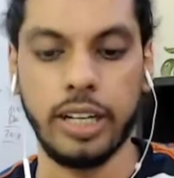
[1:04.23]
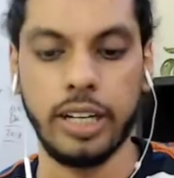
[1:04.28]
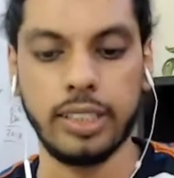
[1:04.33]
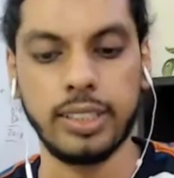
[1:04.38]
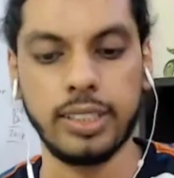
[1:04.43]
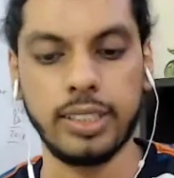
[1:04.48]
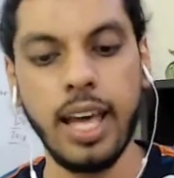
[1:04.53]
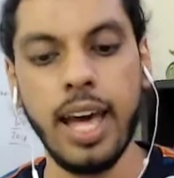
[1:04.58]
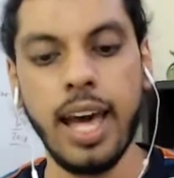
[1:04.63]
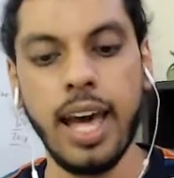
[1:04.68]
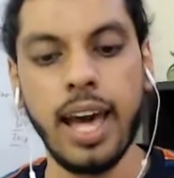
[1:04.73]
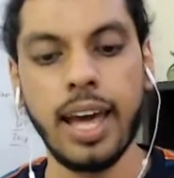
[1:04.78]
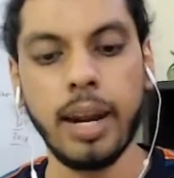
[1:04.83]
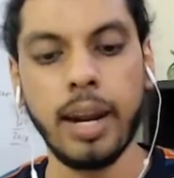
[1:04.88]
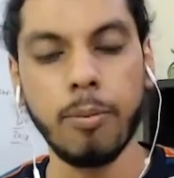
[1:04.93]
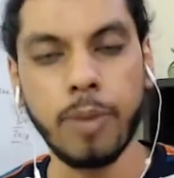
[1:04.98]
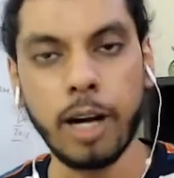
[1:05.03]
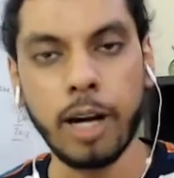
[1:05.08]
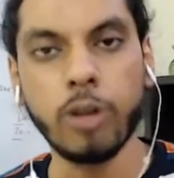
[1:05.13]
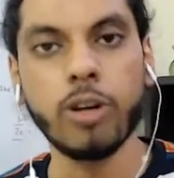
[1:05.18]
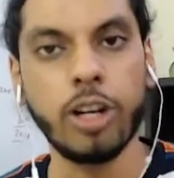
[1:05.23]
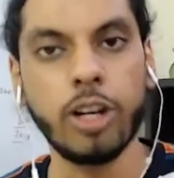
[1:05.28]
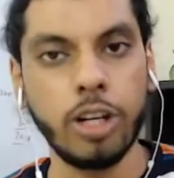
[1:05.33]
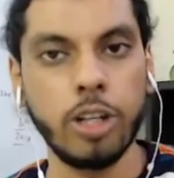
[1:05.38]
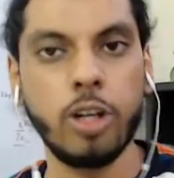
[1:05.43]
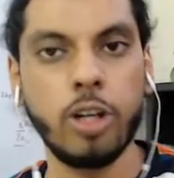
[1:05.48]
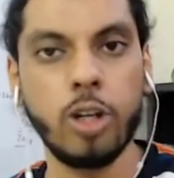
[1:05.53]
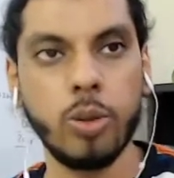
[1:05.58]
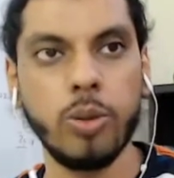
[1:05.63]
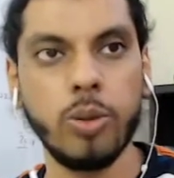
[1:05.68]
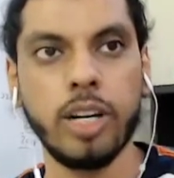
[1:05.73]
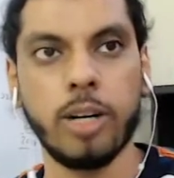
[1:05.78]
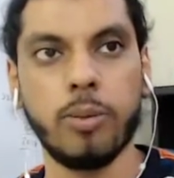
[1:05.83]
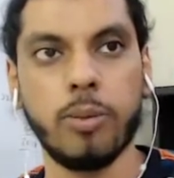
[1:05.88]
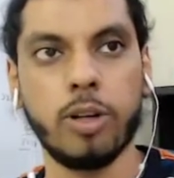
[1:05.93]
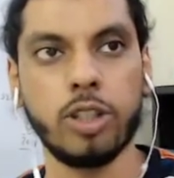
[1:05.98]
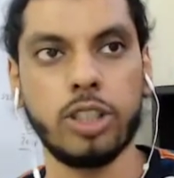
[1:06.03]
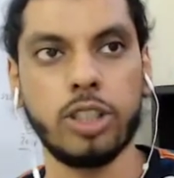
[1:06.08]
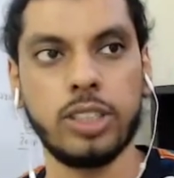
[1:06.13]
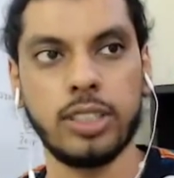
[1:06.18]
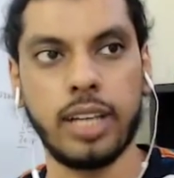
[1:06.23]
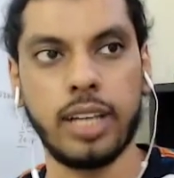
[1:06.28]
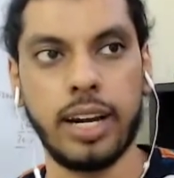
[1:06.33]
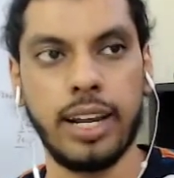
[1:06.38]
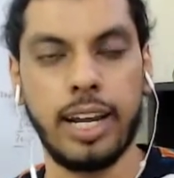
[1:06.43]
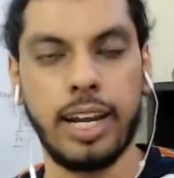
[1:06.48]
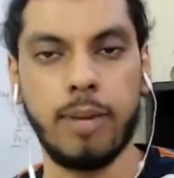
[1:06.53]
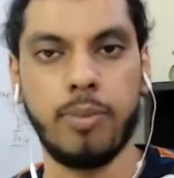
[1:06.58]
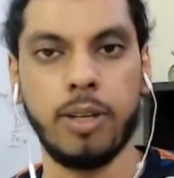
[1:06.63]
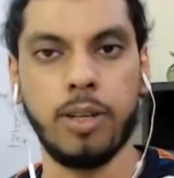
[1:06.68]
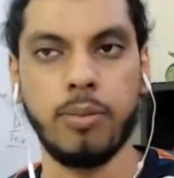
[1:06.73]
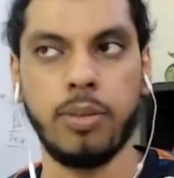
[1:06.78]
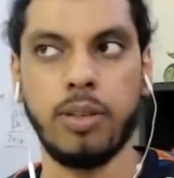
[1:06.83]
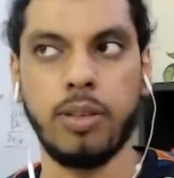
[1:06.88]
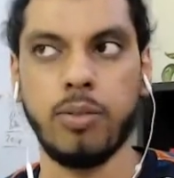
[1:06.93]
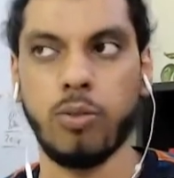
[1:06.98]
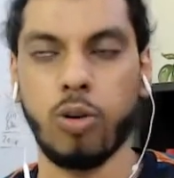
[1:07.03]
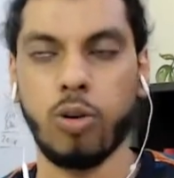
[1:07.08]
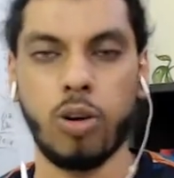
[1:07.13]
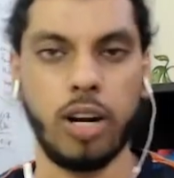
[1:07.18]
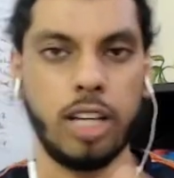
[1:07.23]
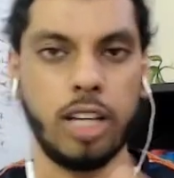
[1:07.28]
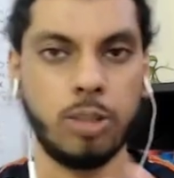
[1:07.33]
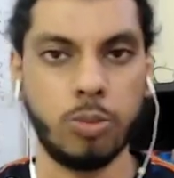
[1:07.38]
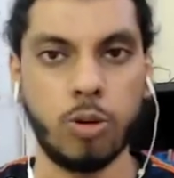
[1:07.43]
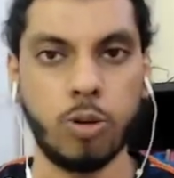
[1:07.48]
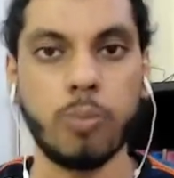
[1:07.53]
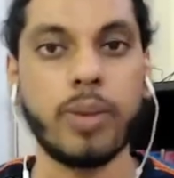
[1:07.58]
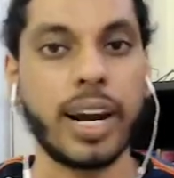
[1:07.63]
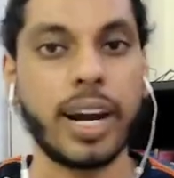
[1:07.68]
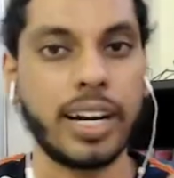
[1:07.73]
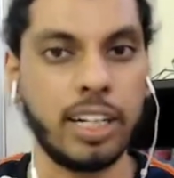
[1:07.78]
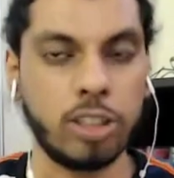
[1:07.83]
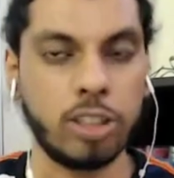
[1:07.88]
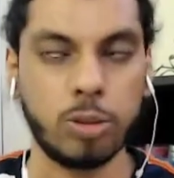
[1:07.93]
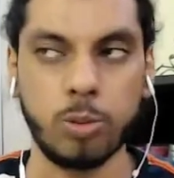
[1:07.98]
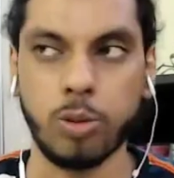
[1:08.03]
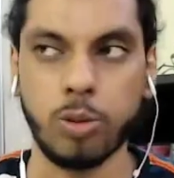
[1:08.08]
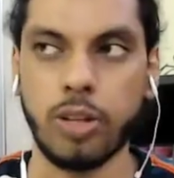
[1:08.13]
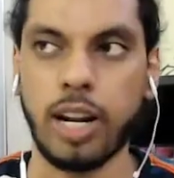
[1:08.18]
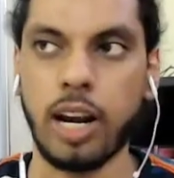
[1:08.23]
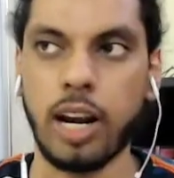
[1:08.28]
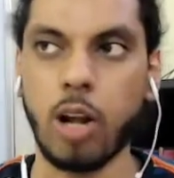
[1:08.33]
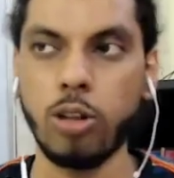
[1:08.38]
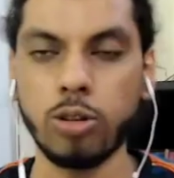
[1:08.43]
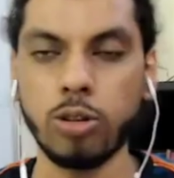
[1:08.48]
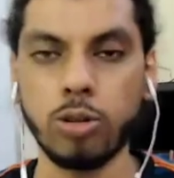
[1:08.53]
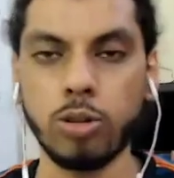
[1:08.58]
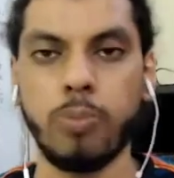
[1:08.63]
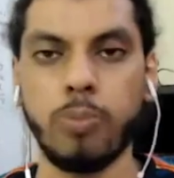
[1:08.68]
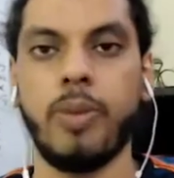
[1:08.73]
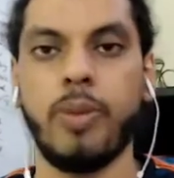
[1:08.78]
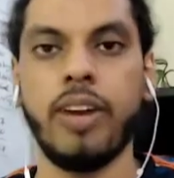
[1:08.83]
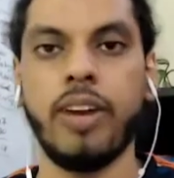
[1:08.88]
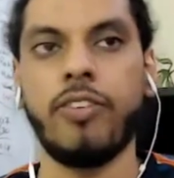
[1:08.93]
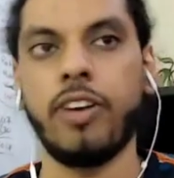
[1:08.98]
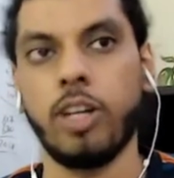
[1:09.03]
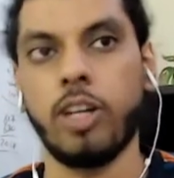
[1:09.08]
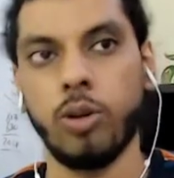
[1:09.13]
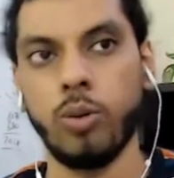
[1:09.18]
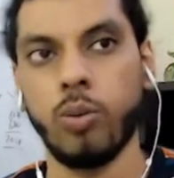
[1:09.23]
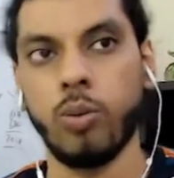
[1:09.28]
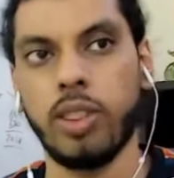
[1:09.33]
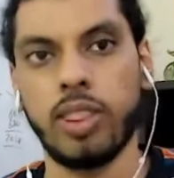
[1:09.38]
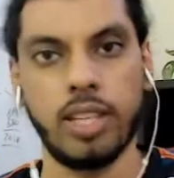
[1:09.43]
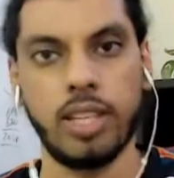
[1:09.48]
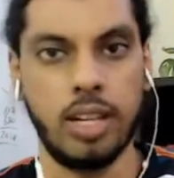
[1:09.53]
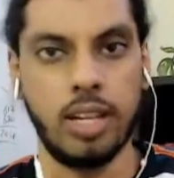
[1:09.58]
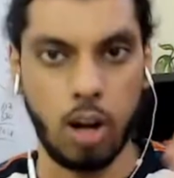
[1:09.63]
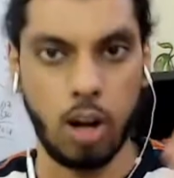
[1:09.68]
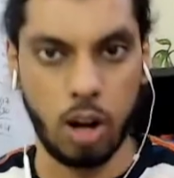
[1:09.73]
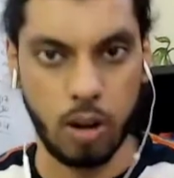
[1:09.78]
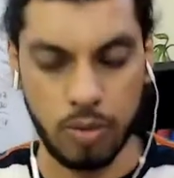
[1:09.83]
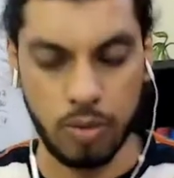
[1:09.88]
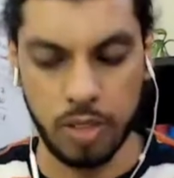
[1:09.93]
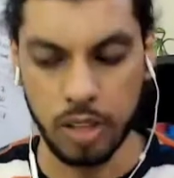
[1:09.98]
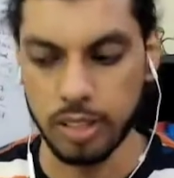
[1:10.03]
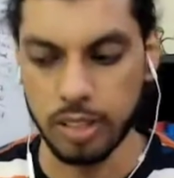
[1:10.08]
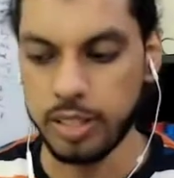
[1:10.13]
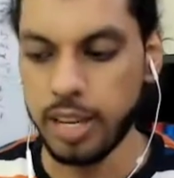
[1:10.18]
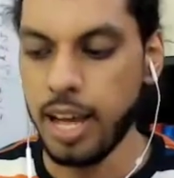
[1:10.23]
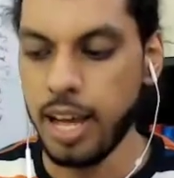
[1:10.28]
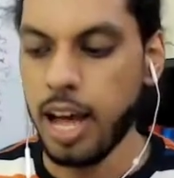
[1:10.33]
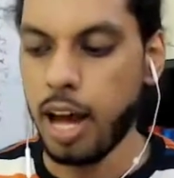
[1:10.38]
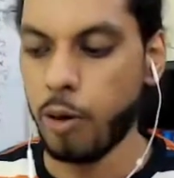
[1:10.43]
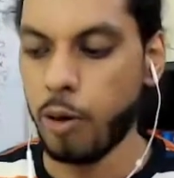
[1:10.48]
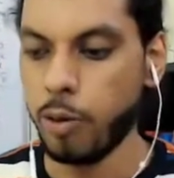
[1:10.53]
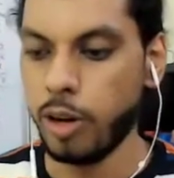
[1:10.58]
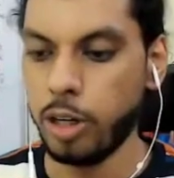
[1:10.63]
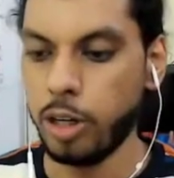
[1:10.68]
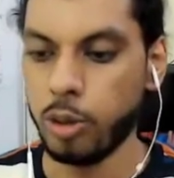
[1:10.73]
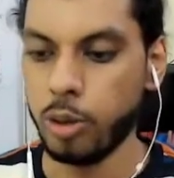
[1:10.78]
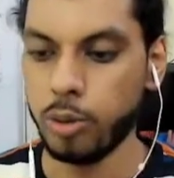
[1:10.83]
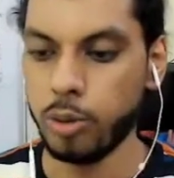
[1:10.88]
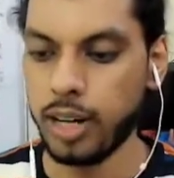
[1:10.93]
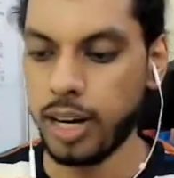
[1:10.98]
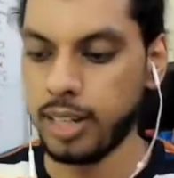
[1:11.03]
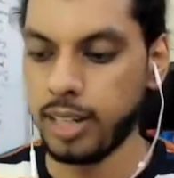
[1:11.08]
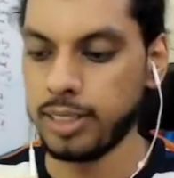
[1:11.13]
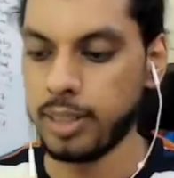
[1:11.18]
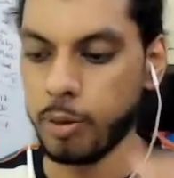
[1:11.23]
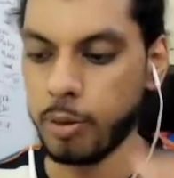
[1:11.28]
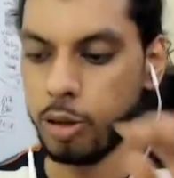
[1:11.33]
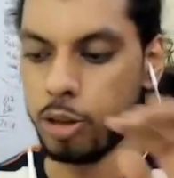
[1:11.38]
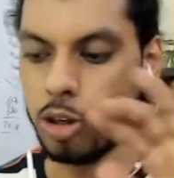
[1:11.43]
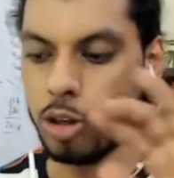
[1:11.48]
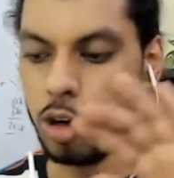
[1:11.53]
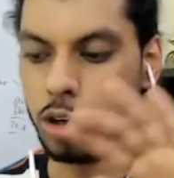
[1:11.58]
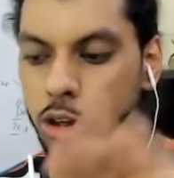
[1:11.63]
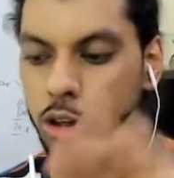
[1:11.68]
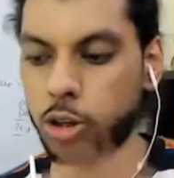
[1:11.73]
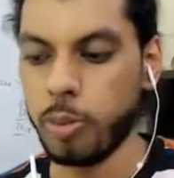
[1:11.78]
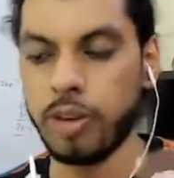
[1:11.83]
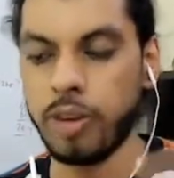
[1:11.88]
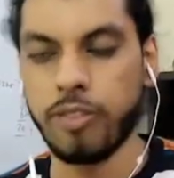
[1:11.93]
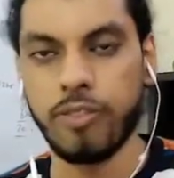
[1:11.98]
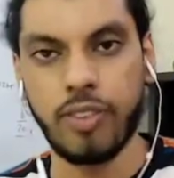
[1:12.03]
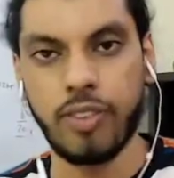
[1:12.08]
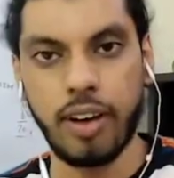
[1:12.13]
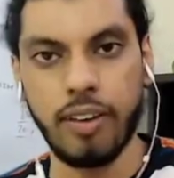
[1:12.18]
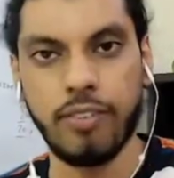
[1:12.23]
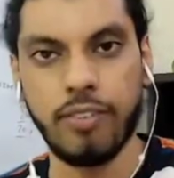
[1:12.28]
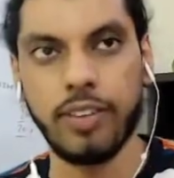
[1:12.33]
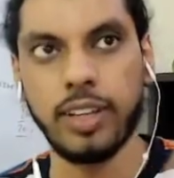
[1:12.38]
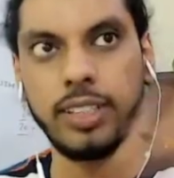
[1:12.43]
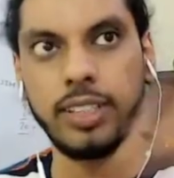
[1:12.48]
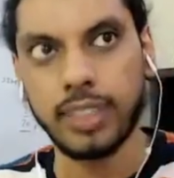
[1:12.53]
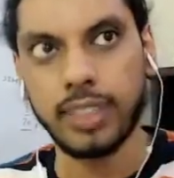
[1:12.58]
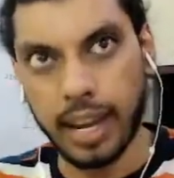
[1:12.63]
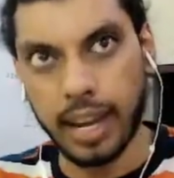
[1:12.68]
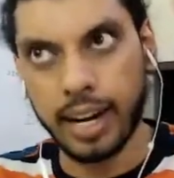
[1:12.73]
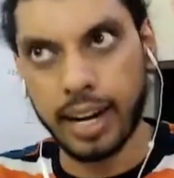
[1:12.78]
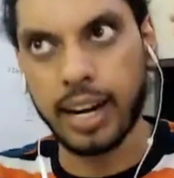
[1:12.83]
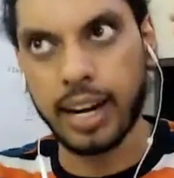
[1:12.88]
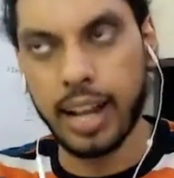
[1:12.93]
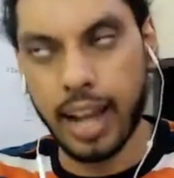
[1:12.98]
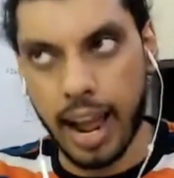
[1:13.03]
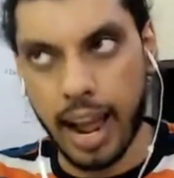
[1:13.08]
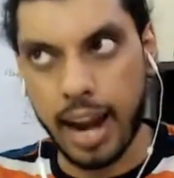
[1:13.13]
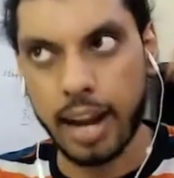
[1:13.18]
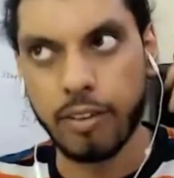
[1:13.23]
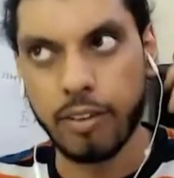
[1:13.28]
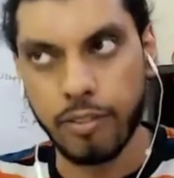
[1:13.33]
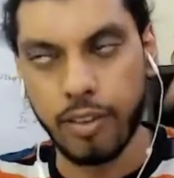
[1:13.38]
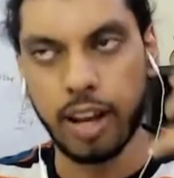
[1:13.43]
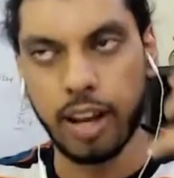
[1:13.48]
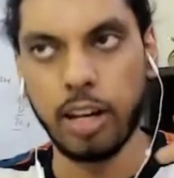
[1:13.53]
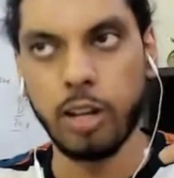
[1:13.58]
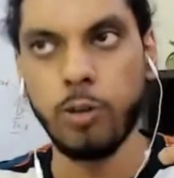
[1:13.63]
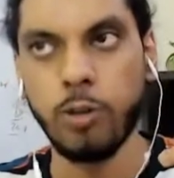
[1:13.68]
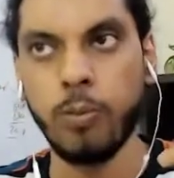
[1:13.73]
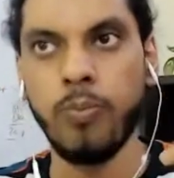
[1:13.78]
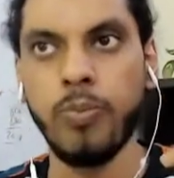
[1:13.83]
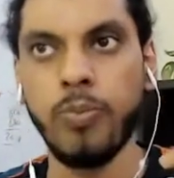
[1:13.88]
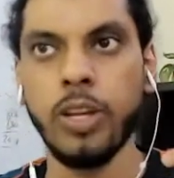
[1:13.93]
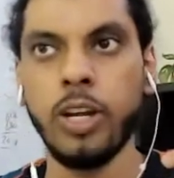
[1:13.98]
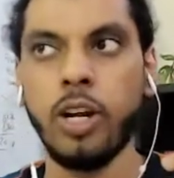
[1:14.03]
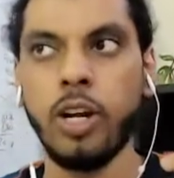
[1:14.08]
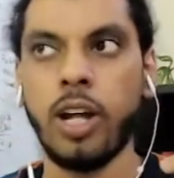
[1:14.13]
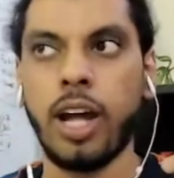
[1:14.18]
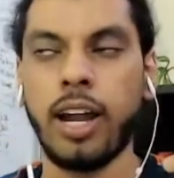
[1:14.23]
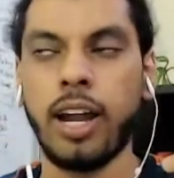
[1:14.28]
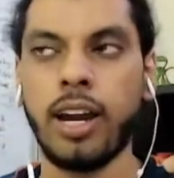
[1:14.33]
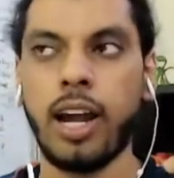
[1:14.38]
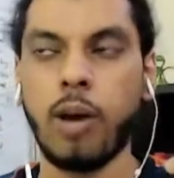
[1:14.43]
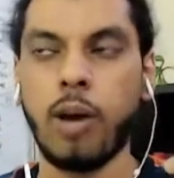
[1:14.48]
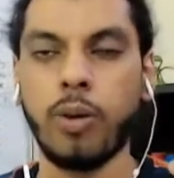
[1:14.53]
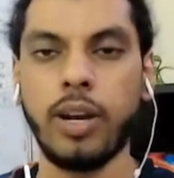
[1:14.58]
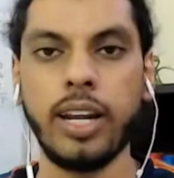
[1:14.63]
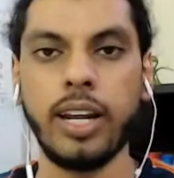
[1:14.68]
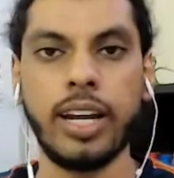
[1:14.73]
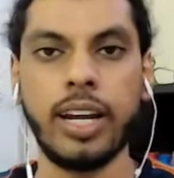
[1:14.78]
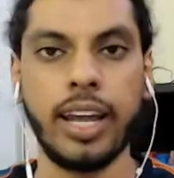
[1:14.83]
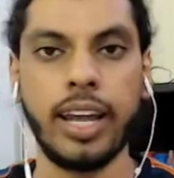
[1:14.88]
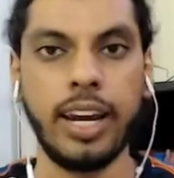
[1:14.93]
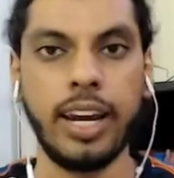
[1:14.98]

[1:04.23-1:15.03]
days, and I plan to continue doing it because it's kind of helping me vocalize more, practice more, and also benefit you with a lot of things. How do I do that? Is I'm going to talk to you about 5 ways I can add value and how can I